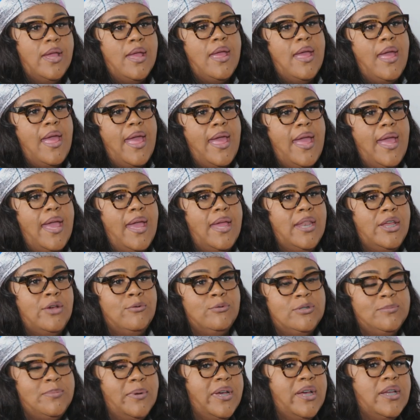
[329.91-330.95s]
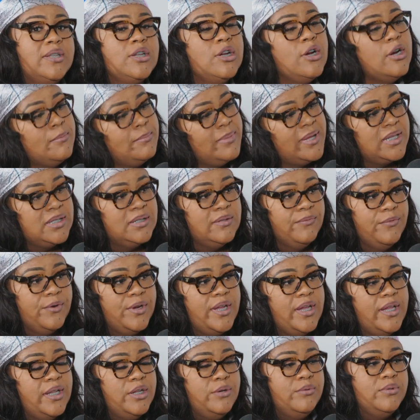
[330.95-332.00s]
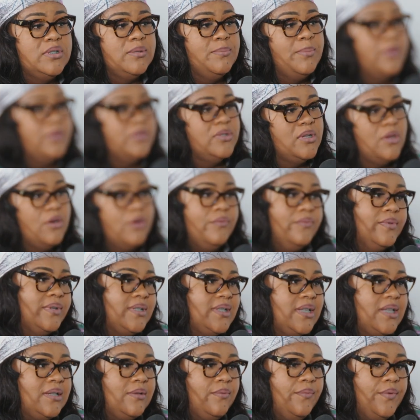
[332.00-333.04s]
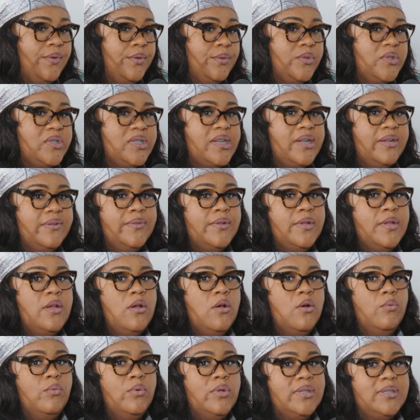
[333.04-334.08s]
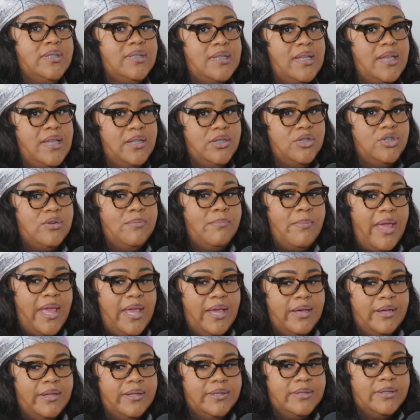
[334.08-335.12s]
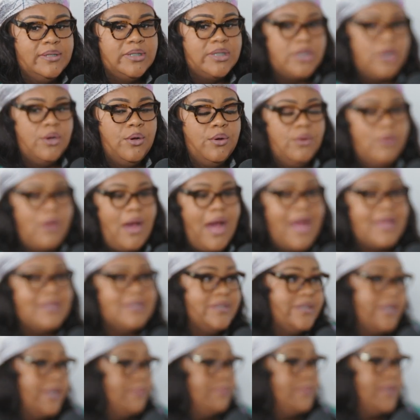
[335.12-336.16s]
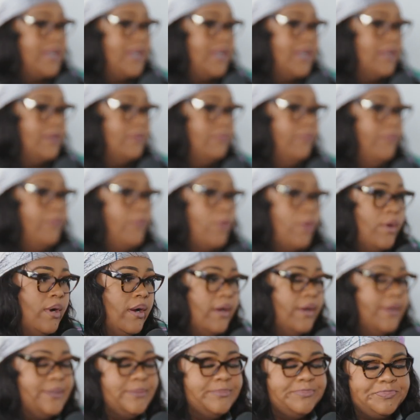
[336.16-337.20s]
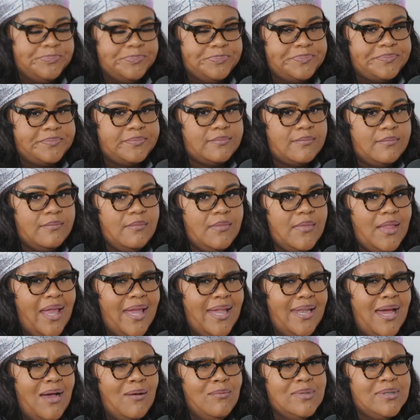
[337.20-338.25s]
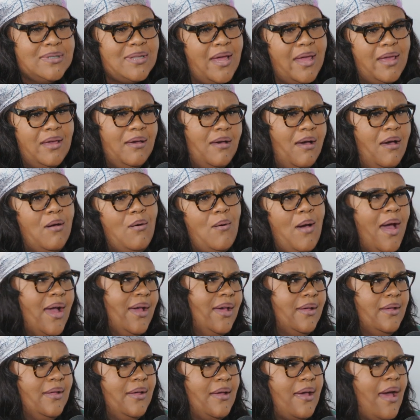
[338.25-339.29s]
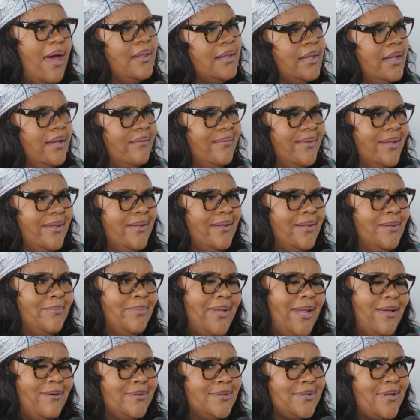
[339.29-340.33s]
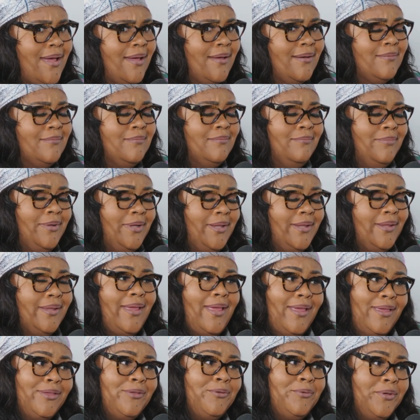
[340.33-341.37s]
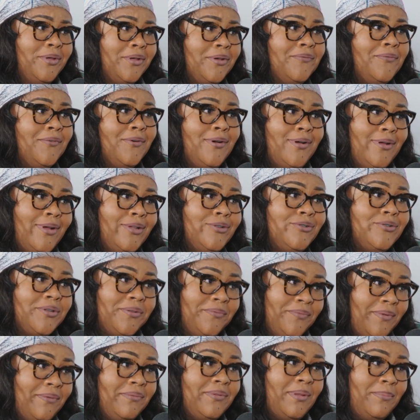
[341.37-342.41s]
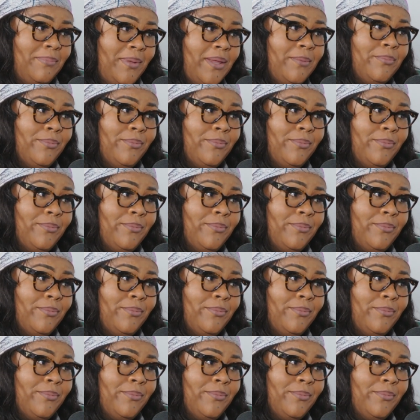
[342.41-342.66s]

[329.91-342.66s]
And it was because her best friend, who was supposed to oversee the food stuff, was in Jamaica. So I stepped in for her. And I was like, oh, I cook. I love to cook. But they was like, but can you cook for 150 people?